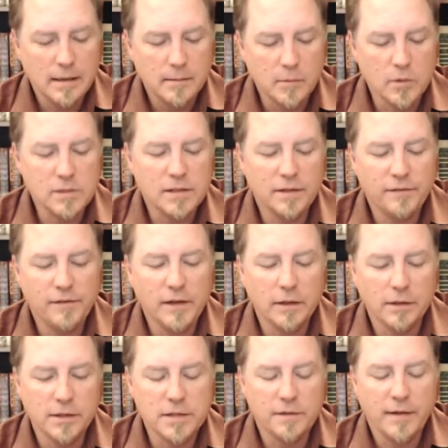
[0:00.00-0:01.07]
mostly
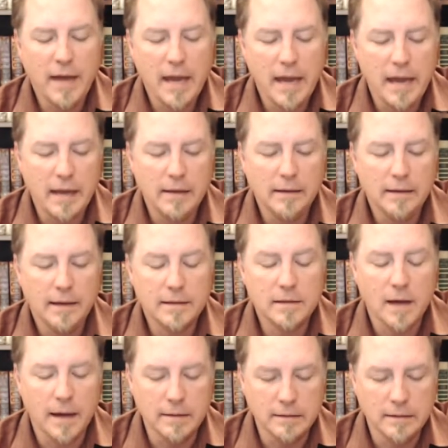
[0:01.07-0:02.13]
fields of hay and
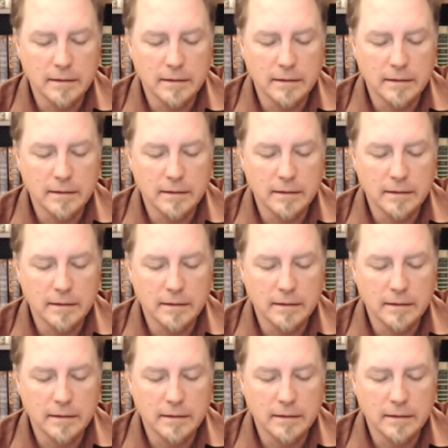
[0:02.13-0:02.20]
cotton.